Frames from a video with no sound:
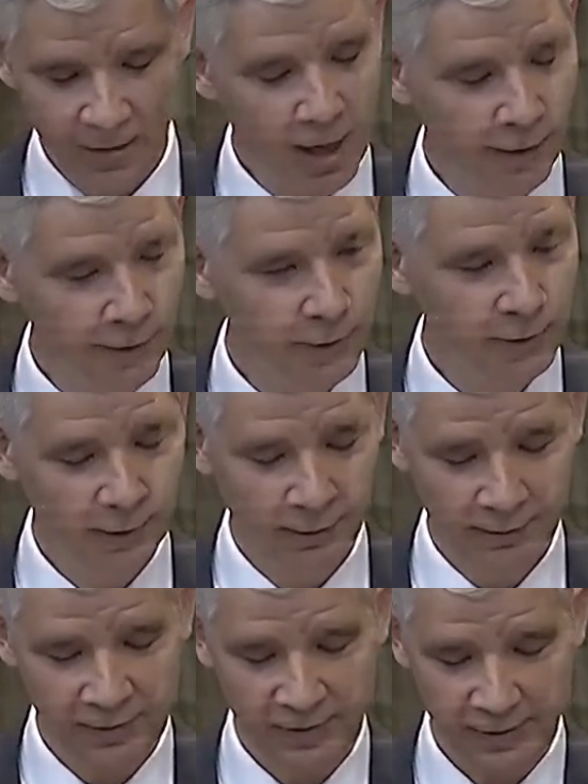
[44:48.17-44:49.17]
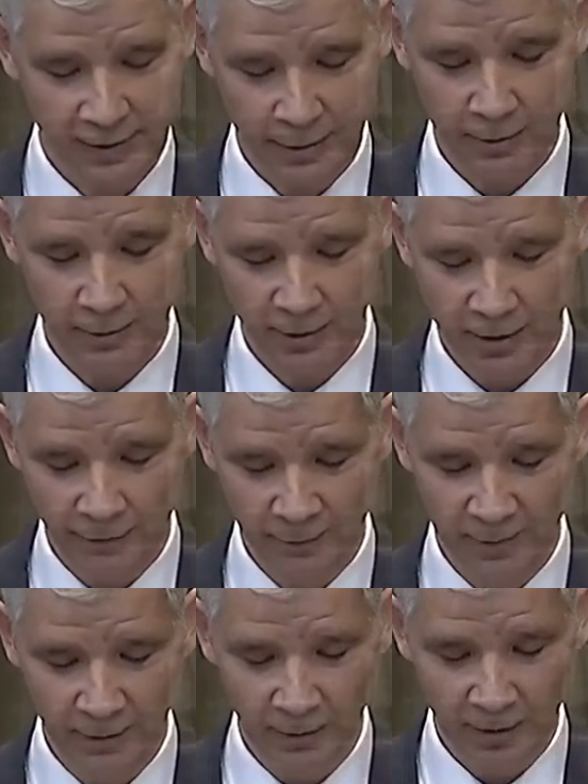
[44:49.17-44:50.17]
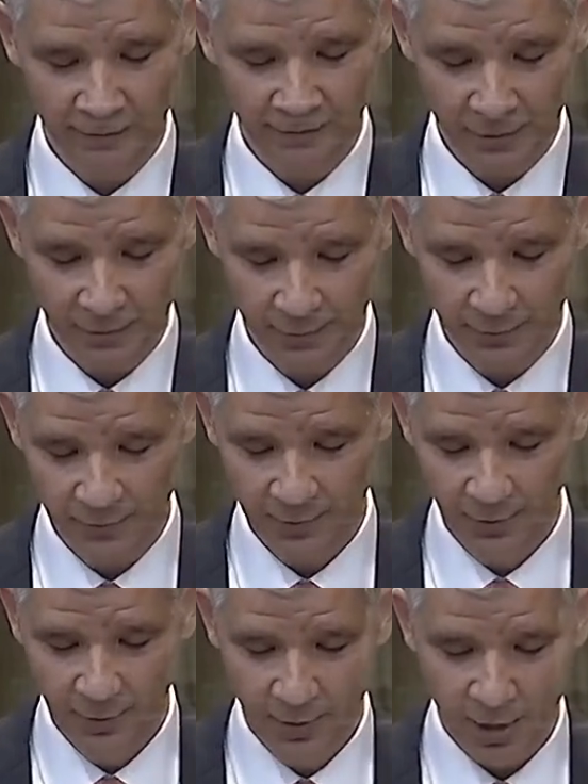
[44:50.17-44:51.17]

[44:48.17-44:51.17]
and other senior government officials